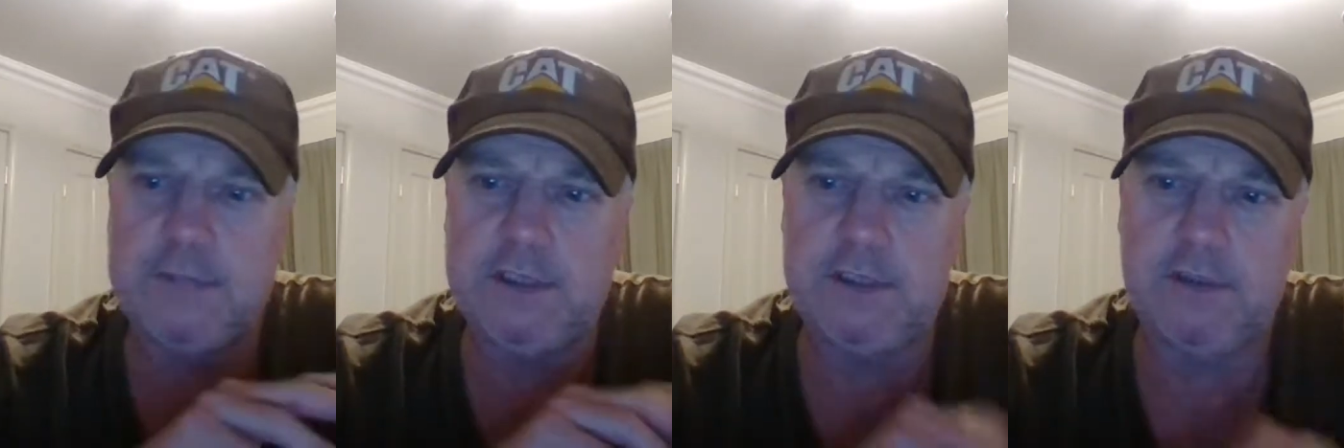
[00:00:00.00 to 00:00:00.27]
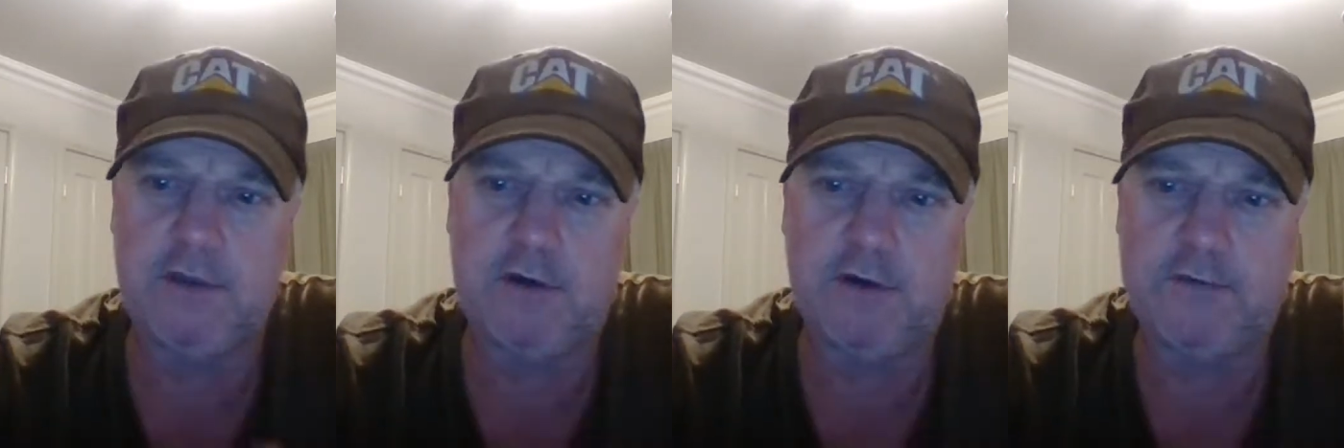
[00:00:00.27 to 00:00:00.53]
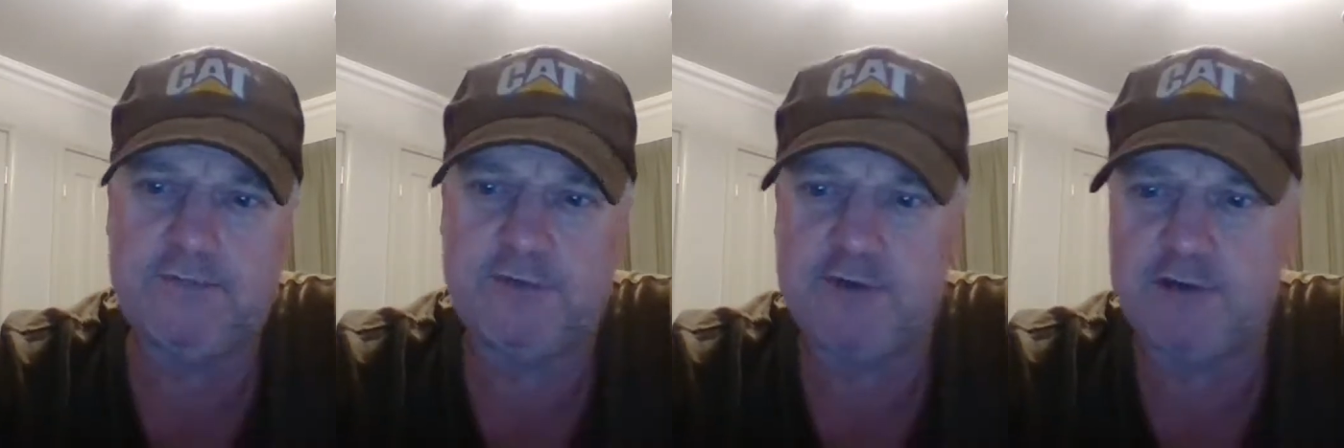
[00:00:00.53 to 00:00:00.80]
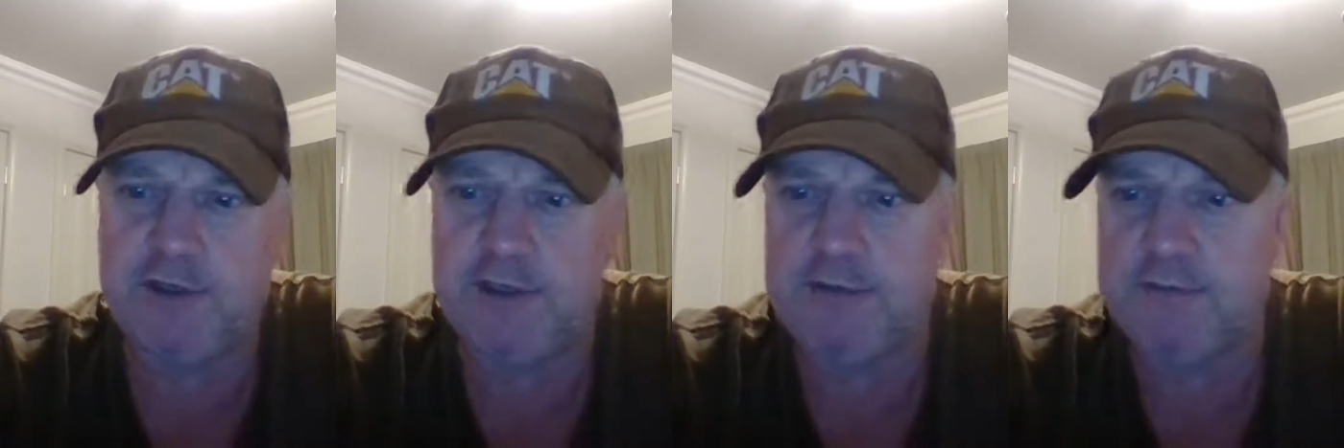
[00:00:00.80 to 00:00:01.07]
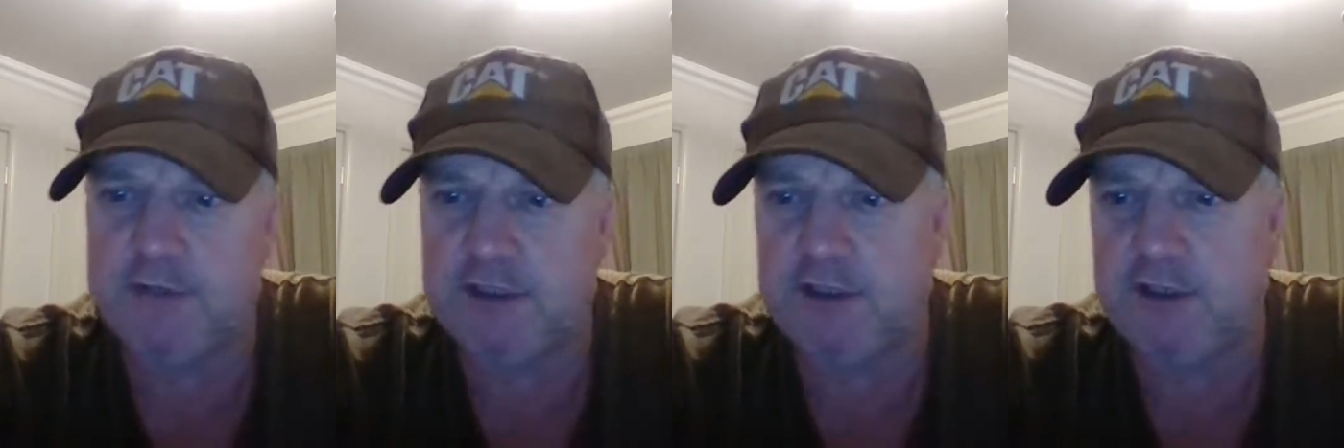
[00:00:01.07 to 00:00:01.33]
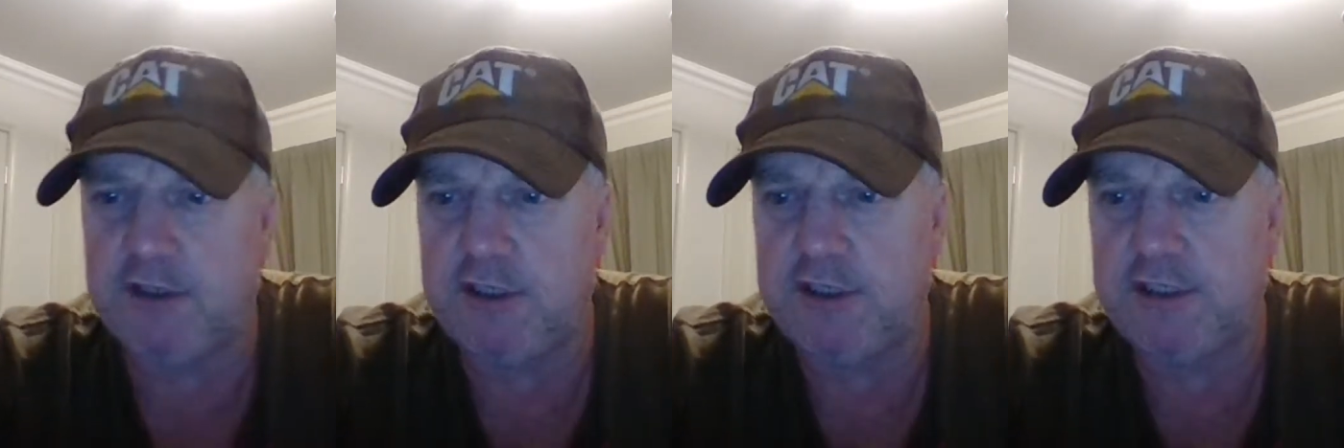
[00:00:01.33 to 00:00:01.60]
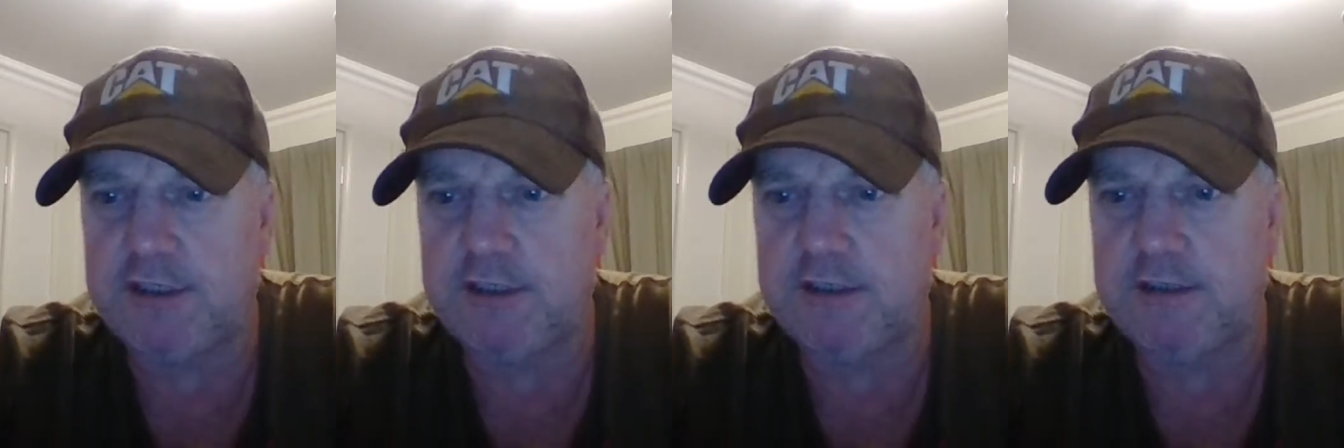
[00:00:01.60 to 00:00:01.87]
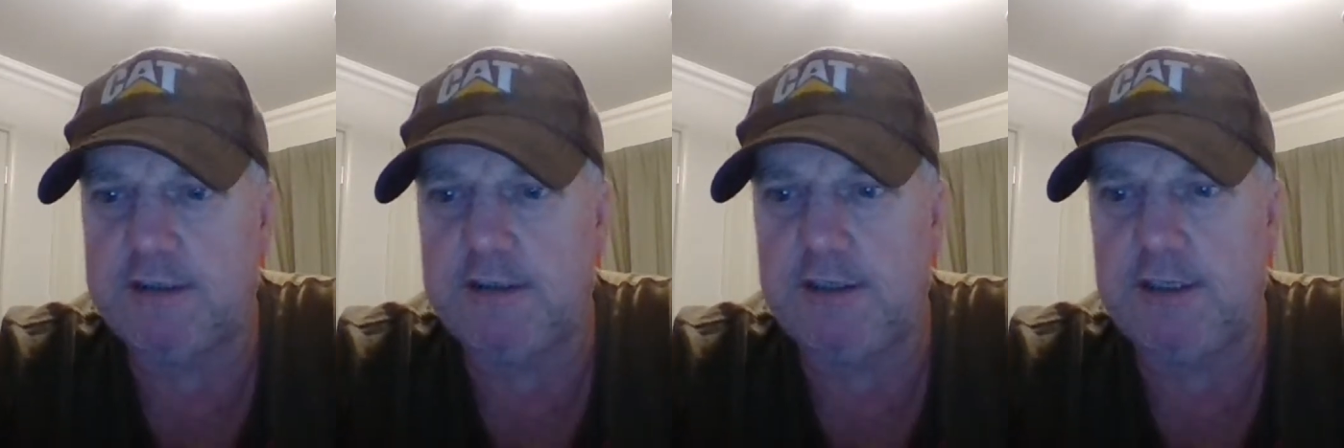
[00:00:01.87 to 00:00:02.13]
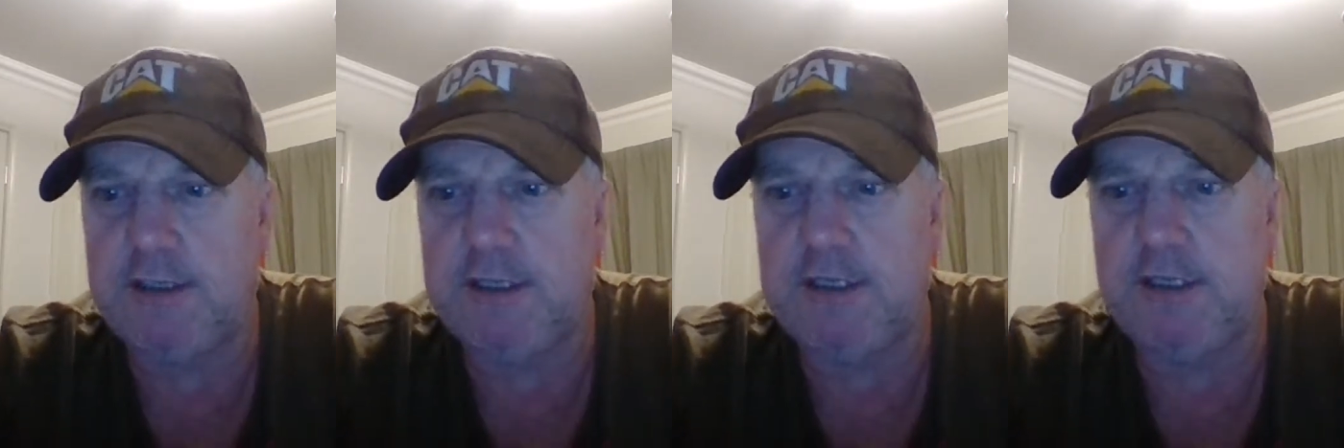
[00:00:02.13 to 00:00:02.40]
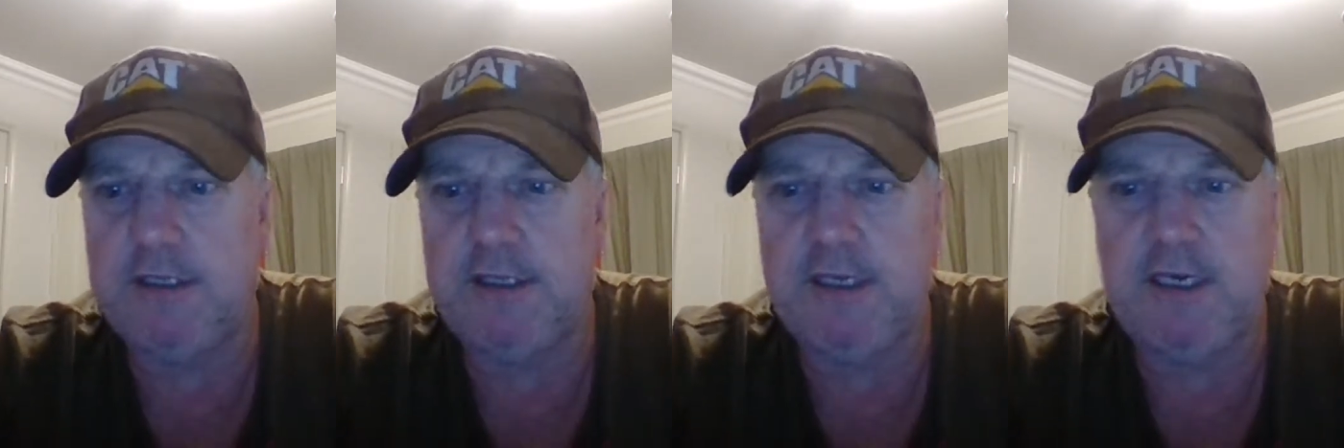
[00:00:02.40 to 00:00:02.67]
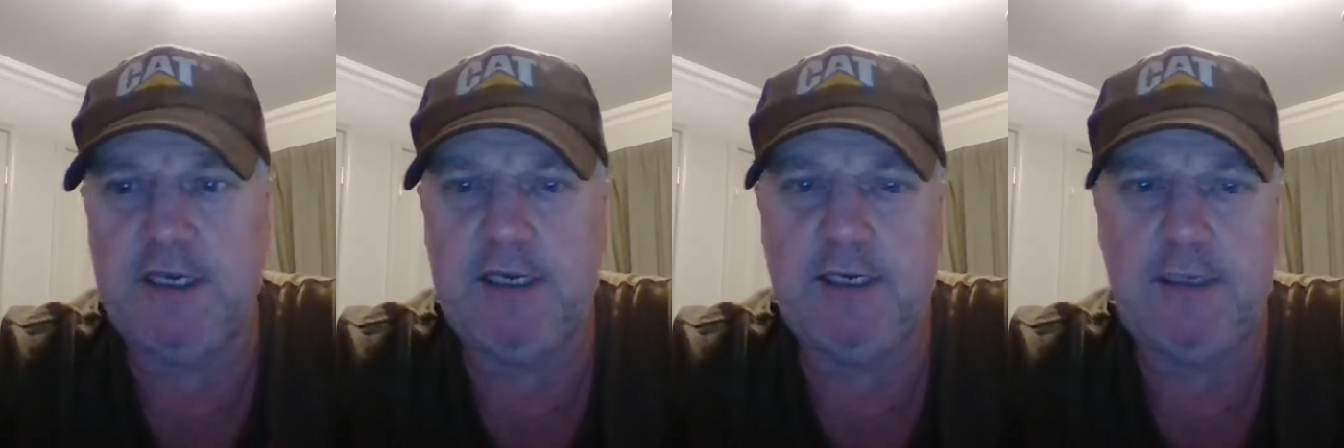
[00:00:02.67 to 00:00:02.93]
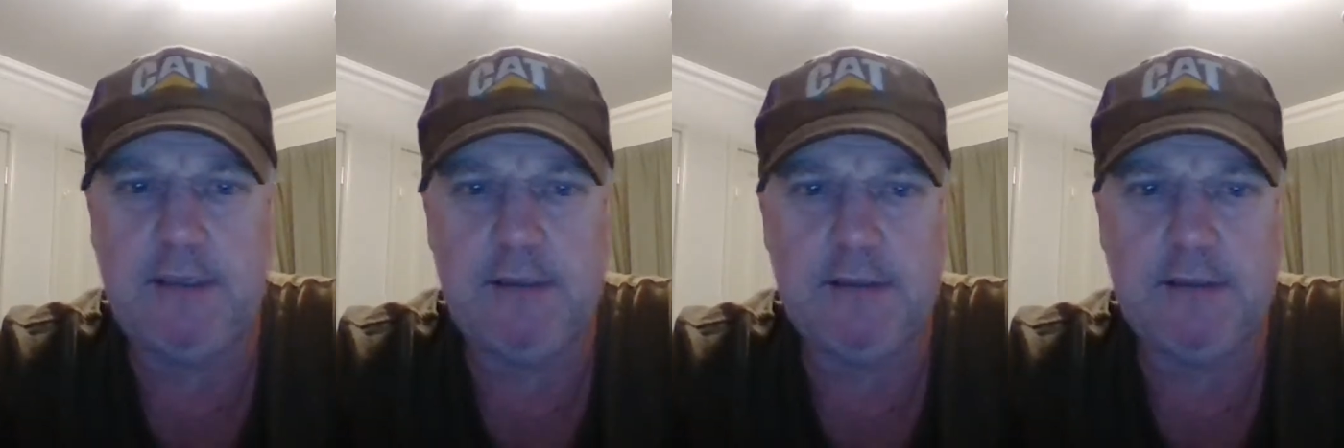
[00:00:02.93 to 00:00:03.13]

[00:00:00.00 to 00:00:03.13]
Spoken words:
live streams, guys. There.